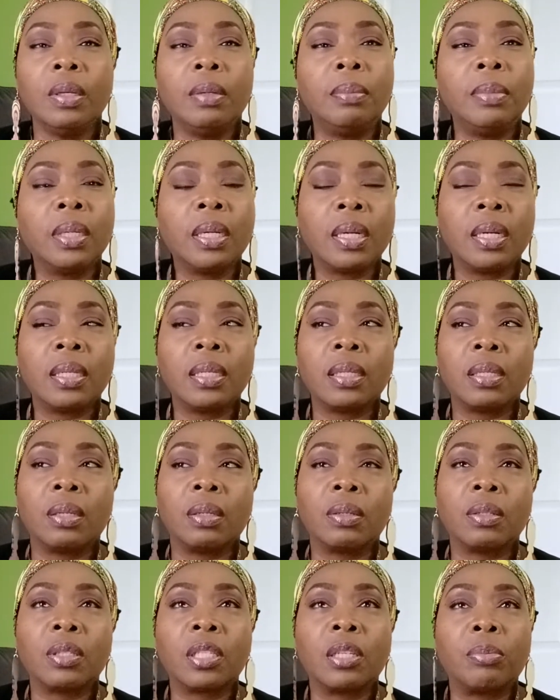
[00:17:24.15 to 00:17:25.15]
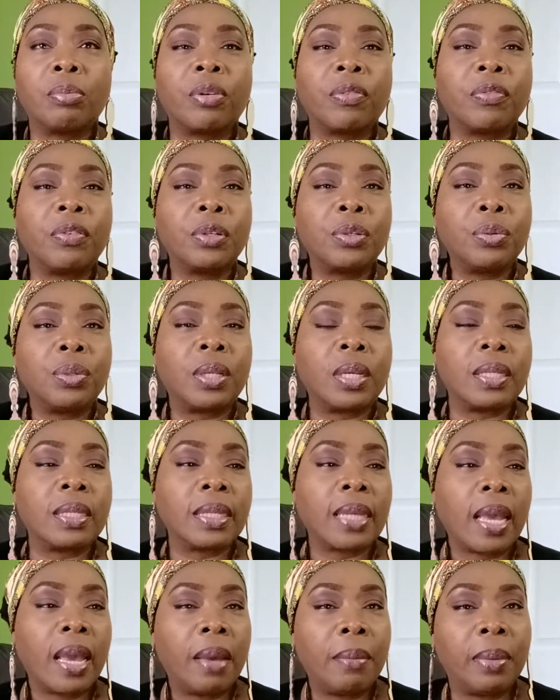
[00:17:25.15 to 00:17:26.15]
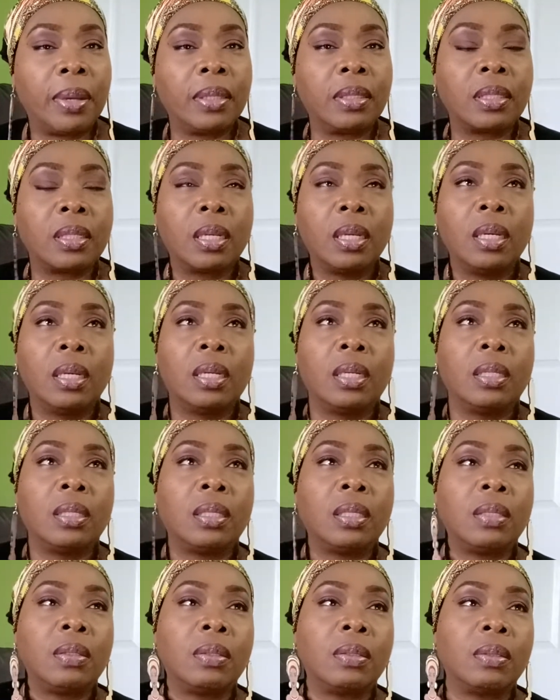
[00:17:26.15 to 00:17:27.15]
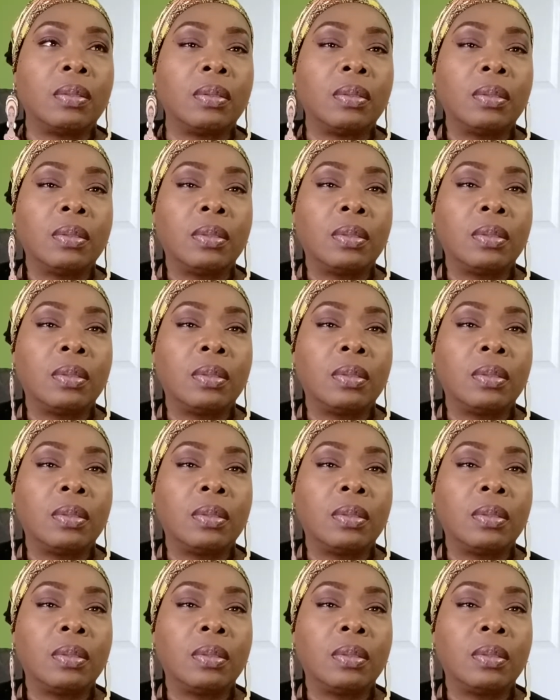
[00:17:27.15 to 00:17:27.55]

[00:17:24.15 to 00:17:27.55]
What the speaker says: because, you know, some refer to it as Kemet, you know,